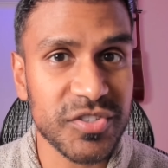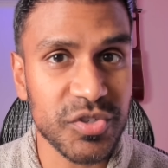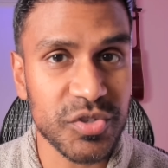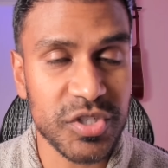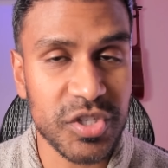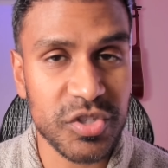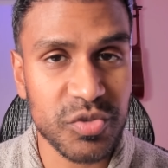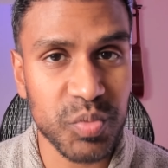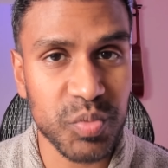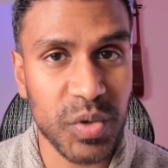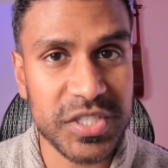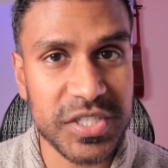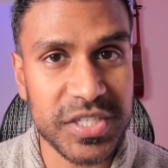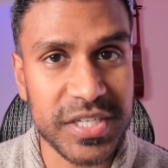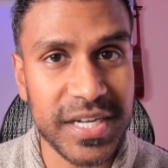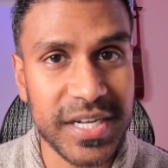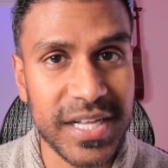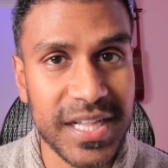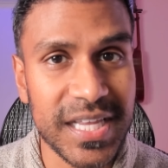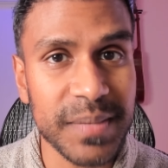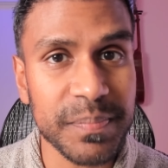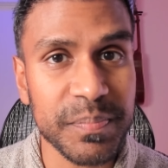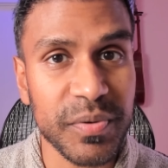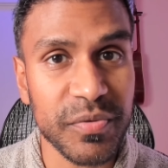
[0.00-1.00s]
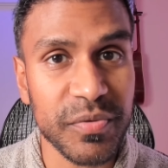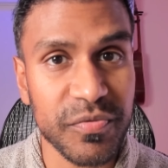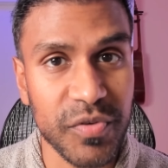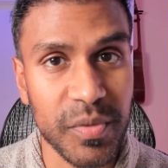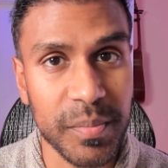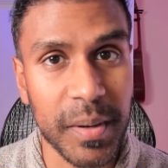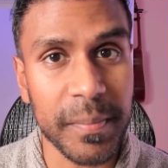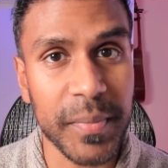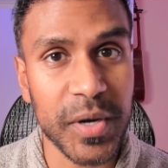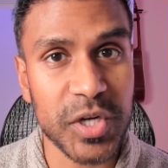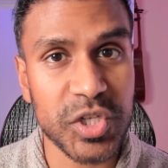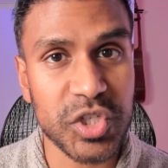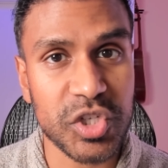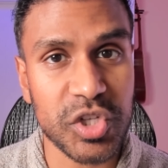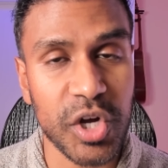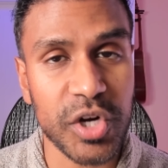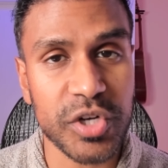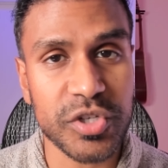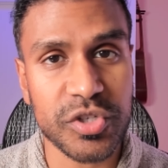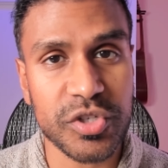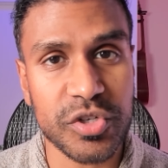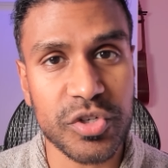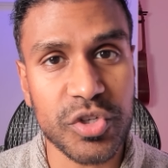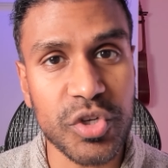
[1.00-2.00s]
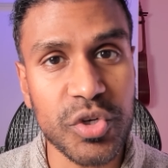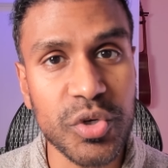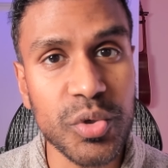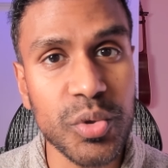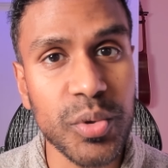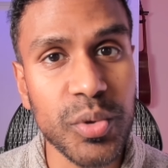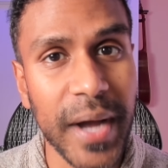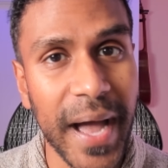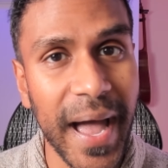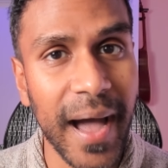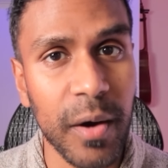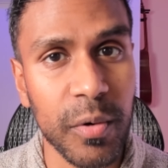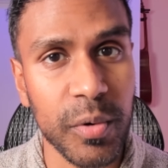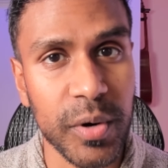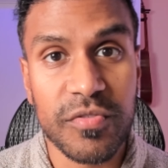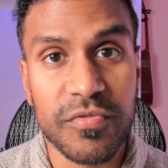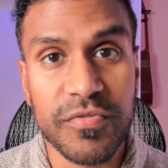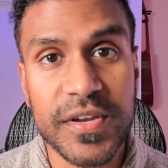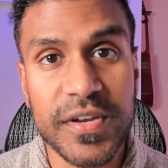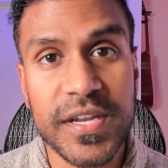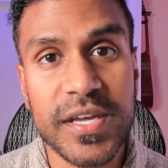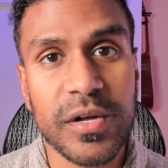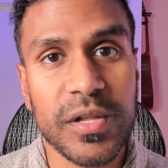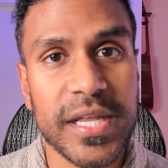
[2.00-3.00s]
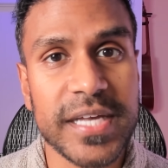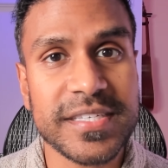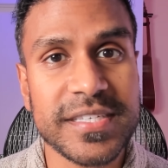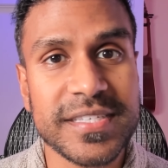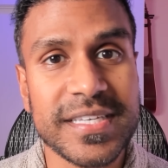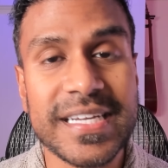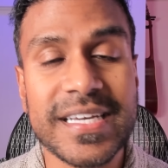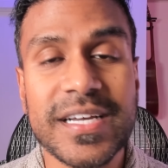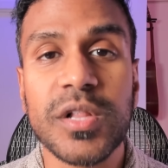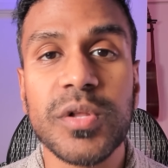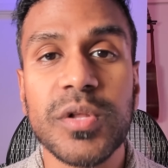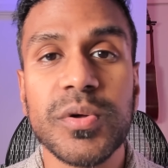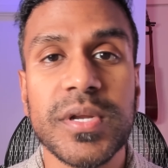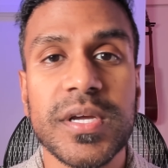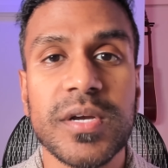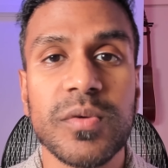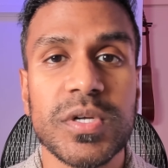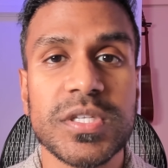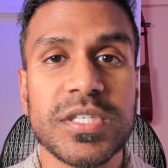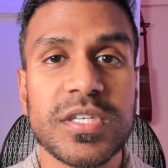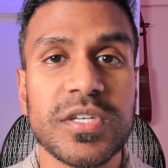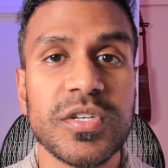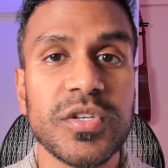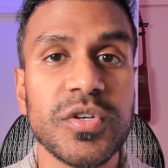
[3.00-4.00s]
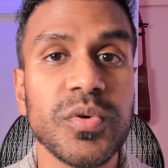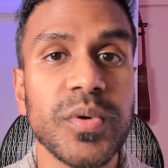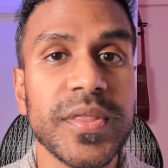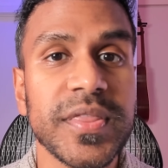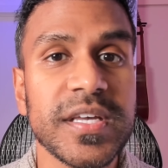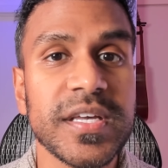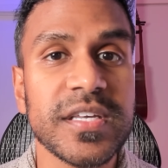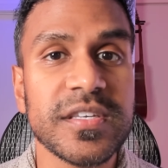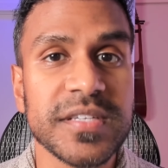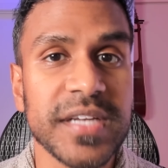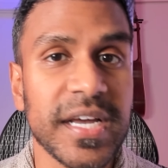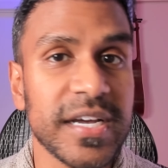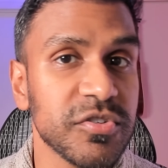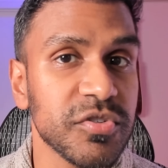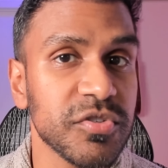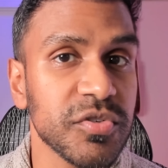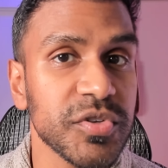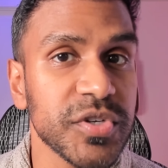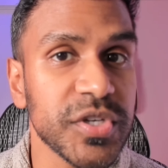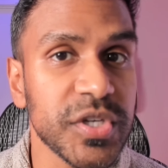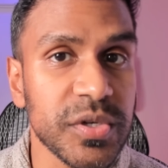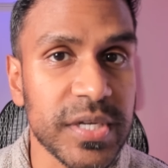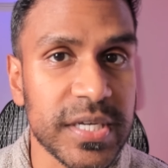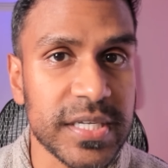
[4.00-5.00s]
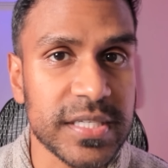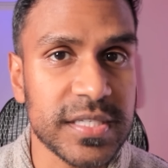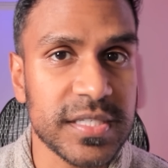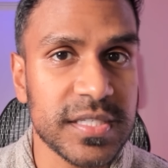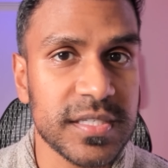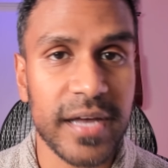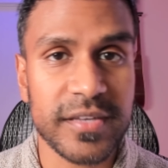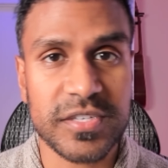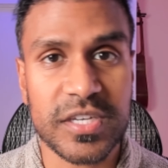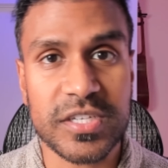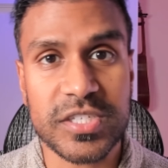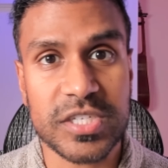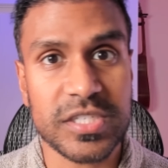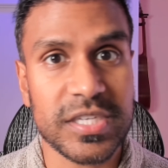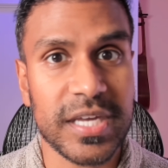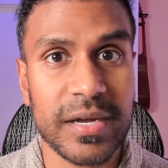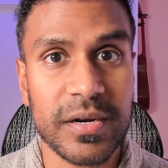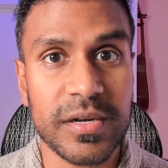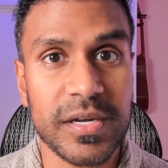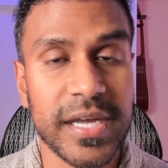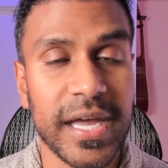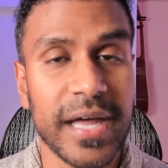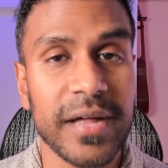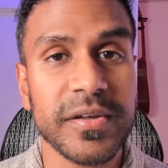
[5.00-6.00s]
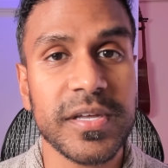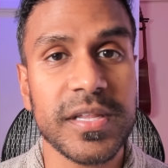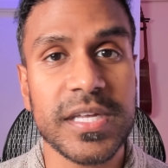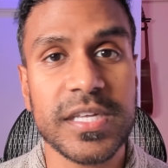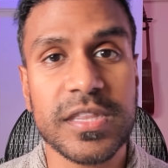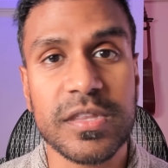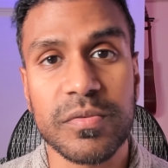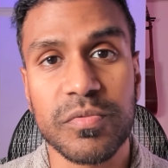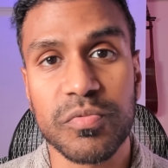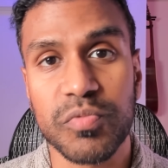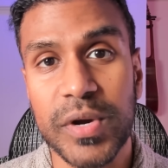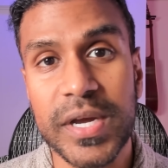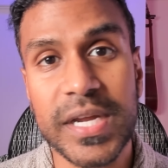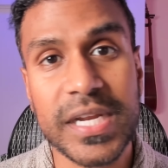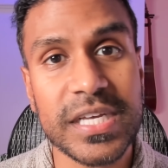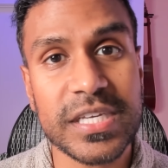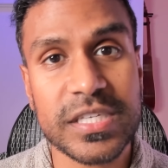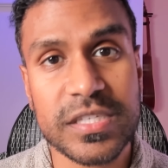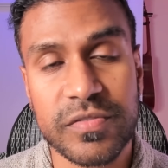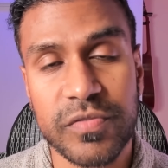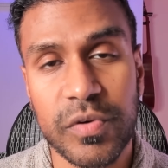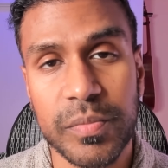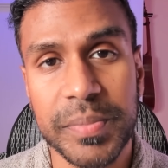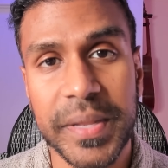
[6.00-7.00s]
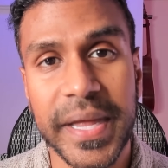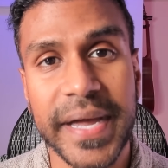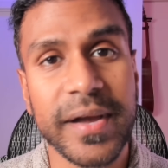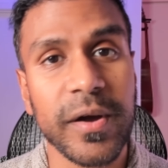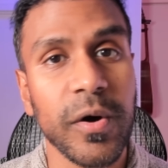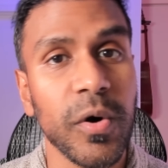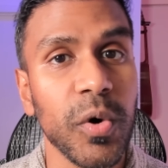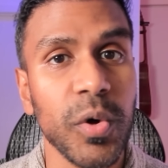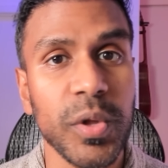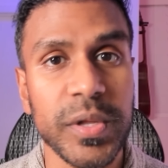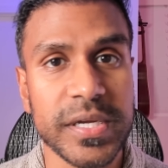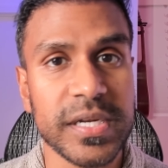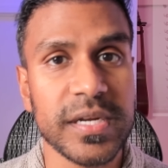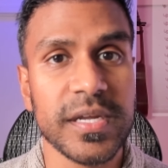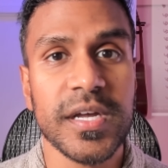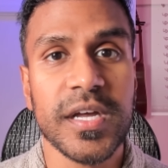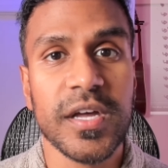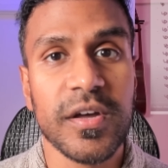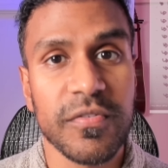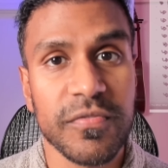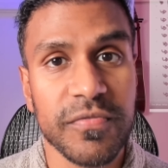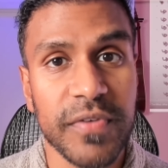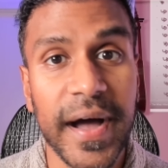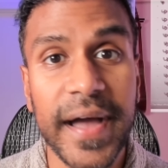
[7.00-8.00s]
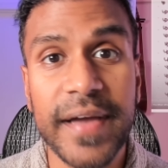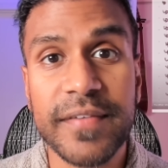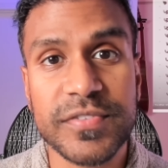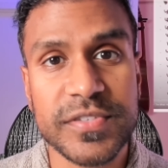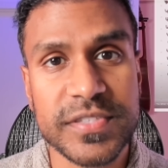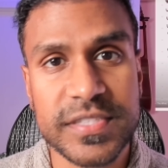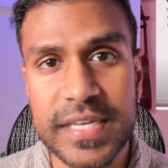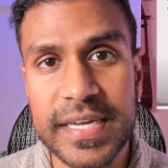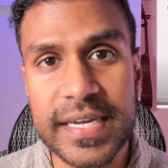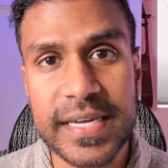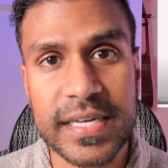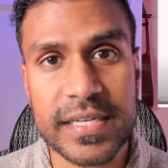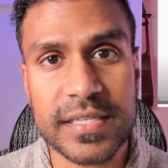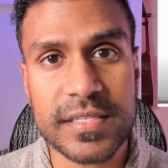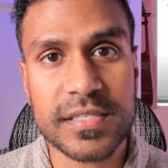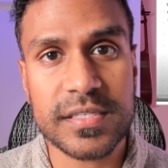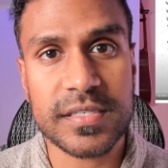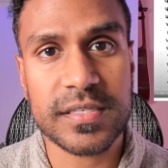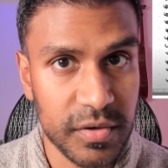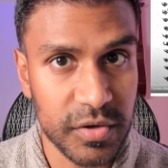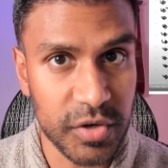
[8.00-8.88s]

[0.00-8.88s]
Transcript: You just watched a clip from a much larger two hour video lesson, including what to do with these natural units, such as how to calculate the radius of a black hole in five seconds,